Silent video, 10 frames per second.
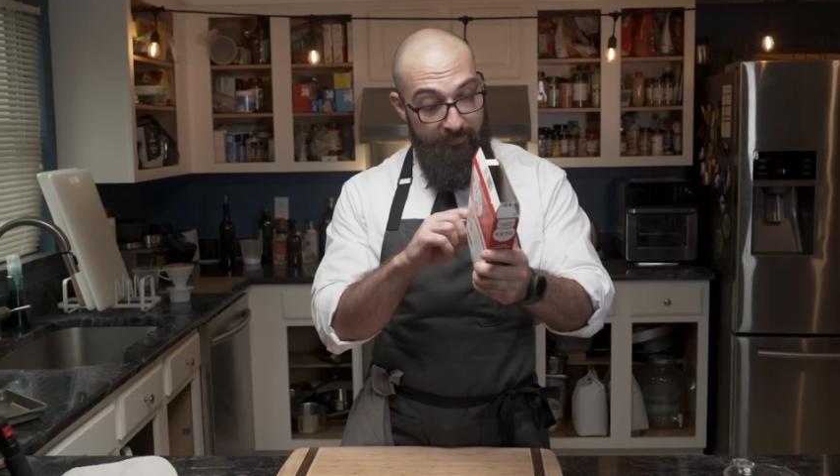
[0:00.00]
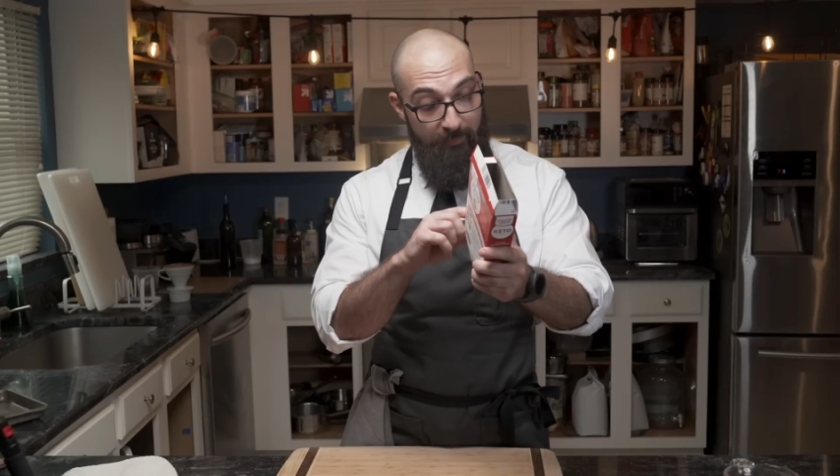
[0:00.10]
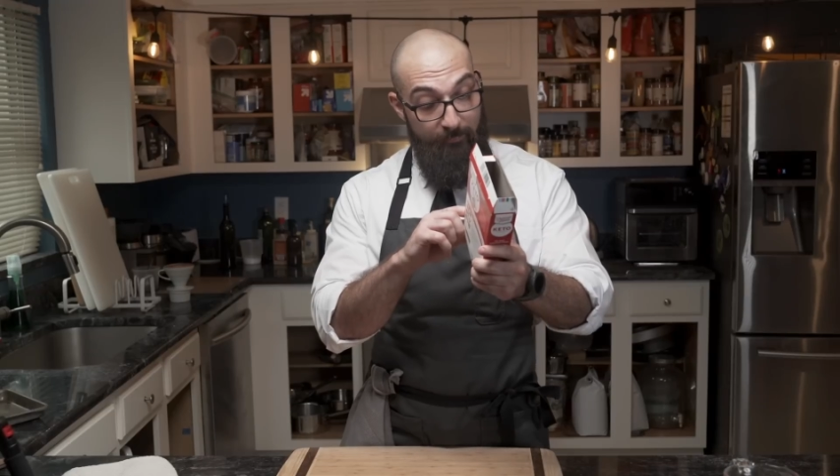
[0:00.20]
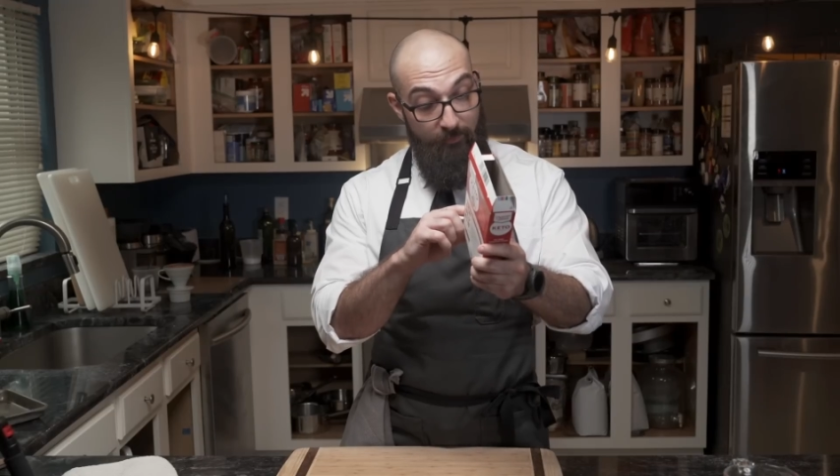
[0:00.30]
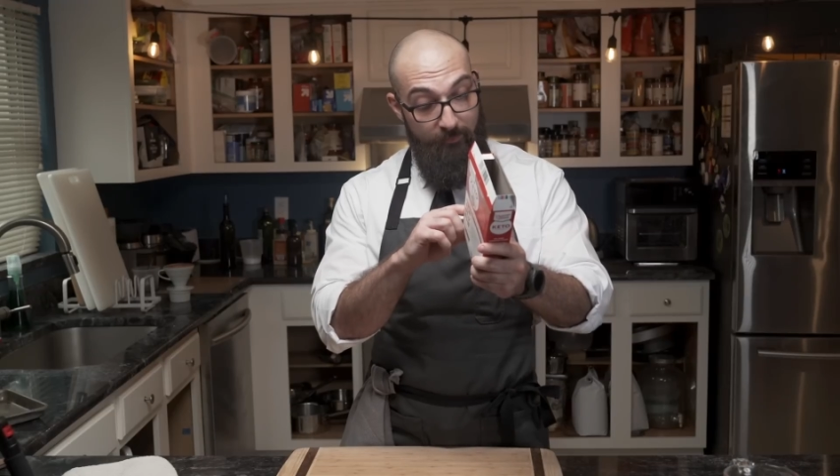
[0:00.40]

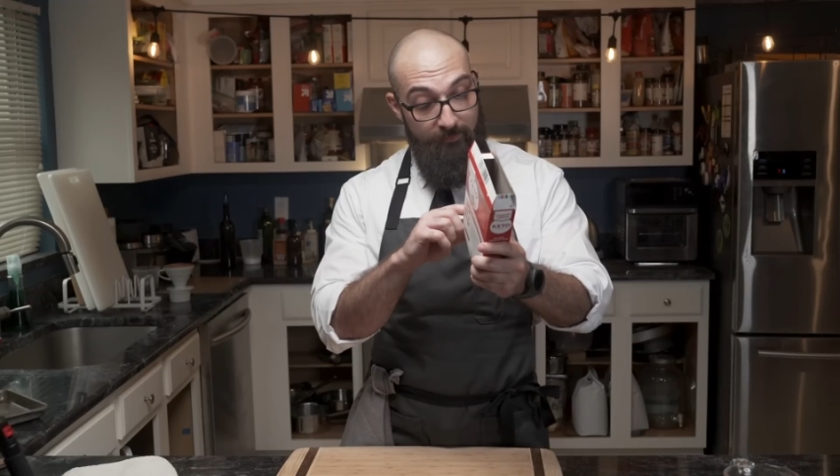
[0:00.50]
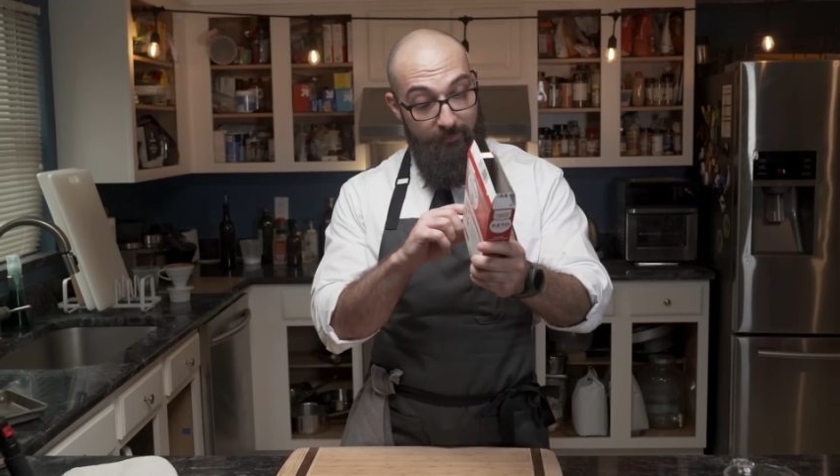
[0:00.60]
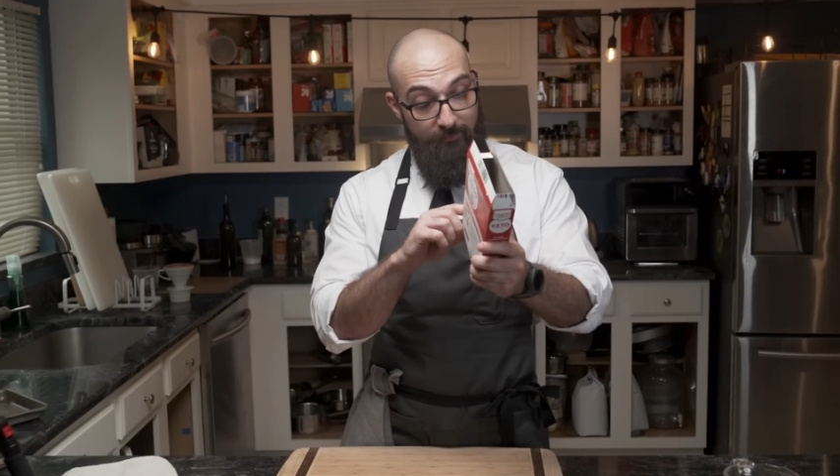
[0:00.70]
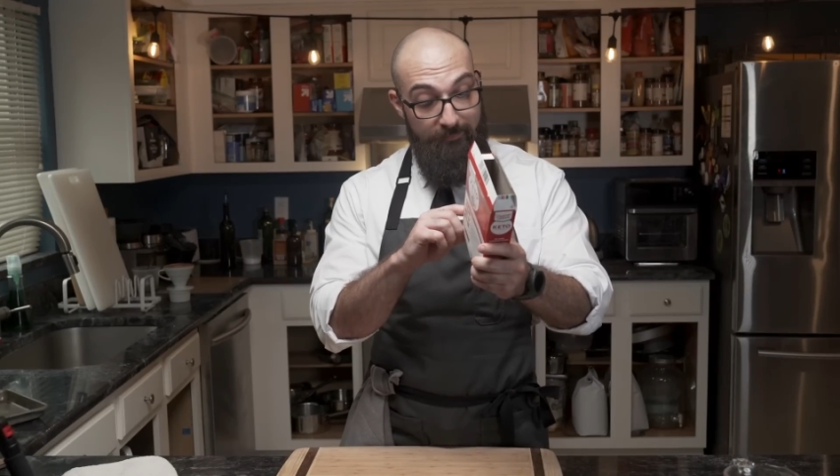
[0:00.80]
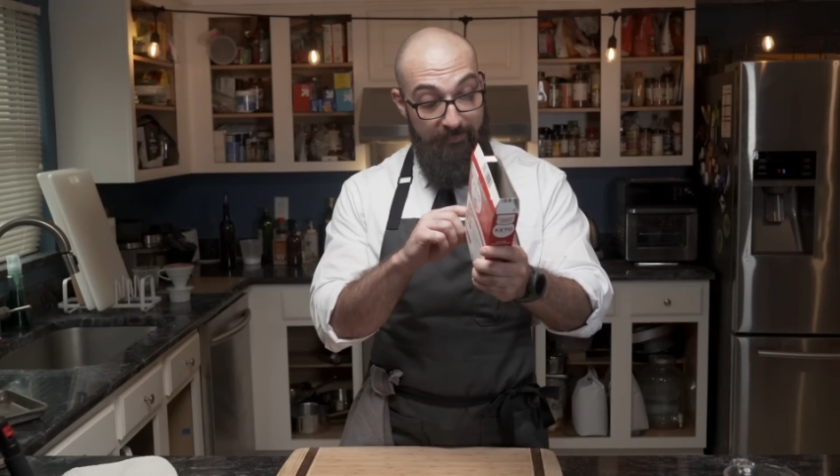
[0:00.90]
tapioca
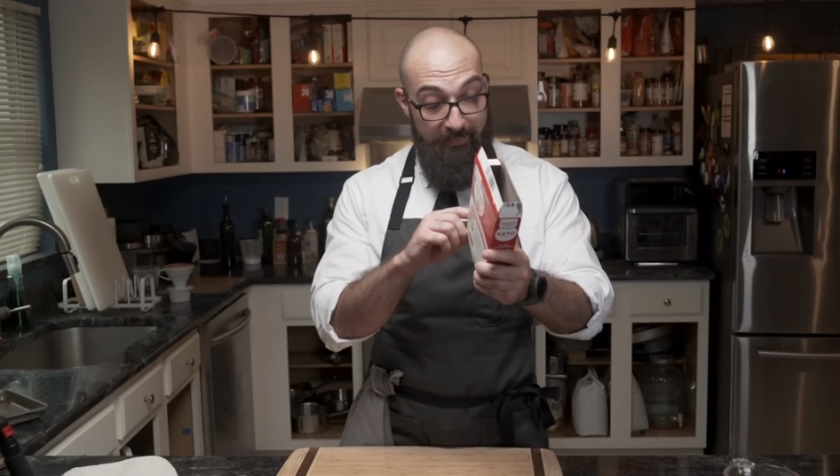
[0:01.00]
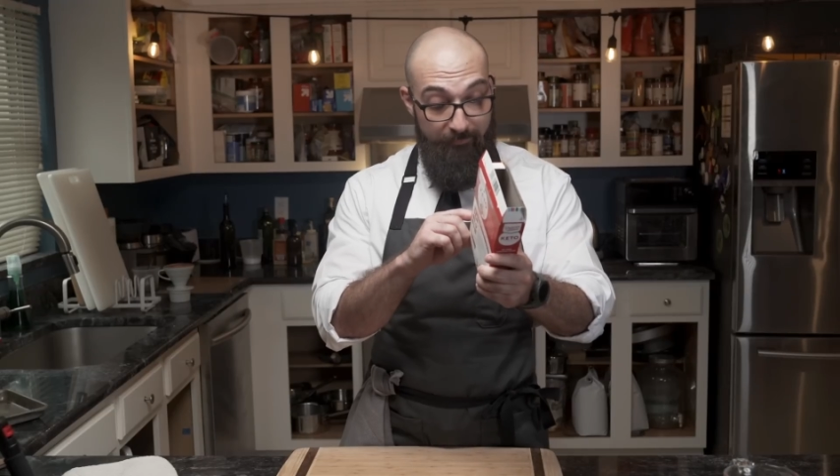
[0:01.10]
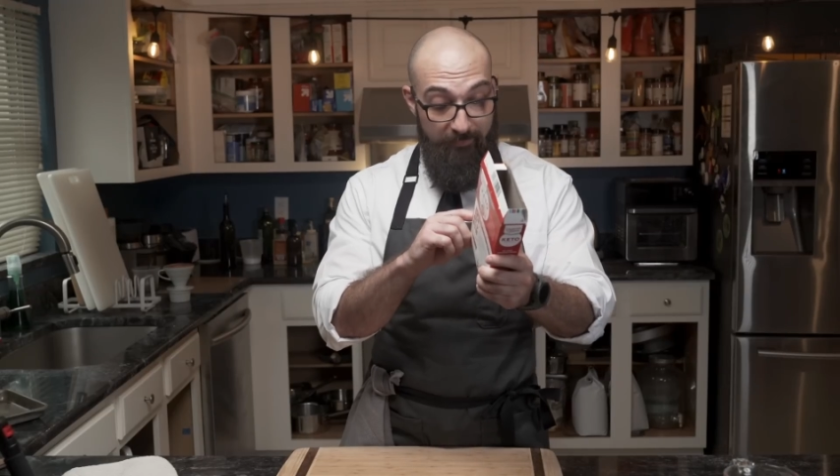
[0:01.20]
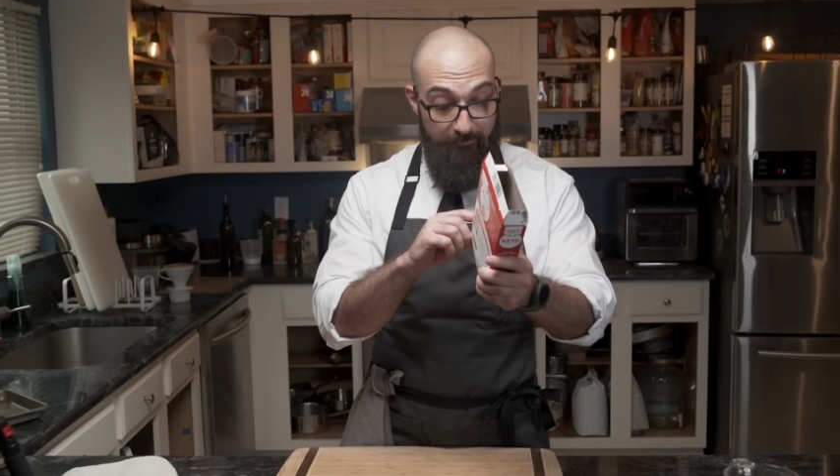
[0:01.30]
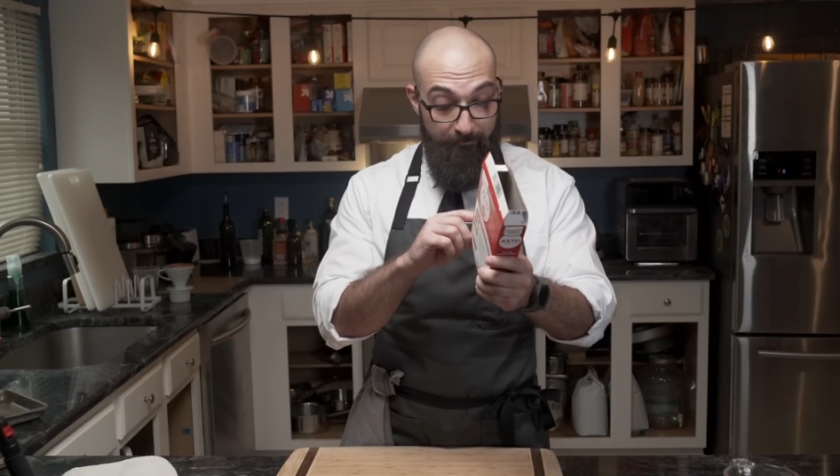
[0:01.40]
starch,
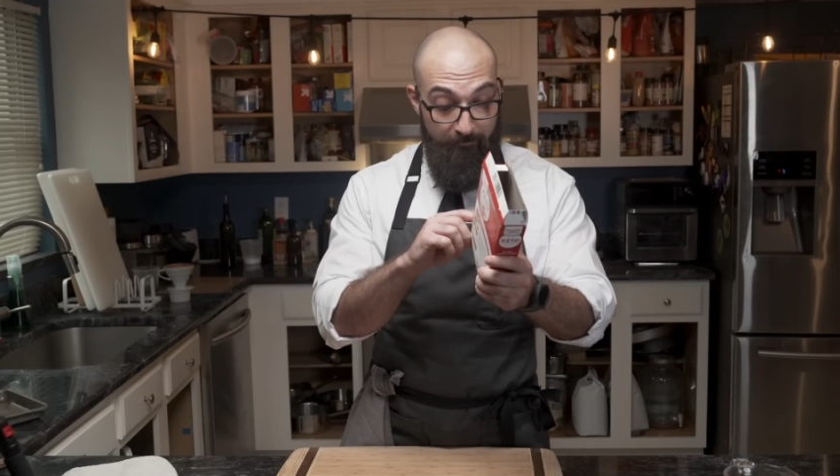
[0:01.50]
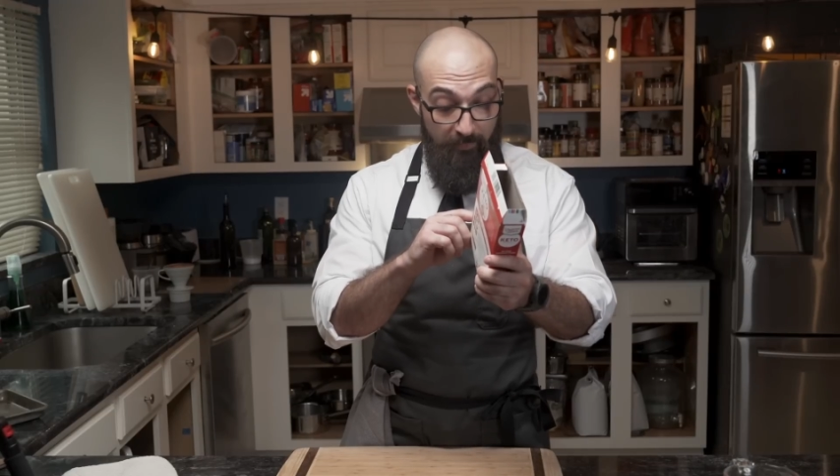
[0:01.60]
leavening,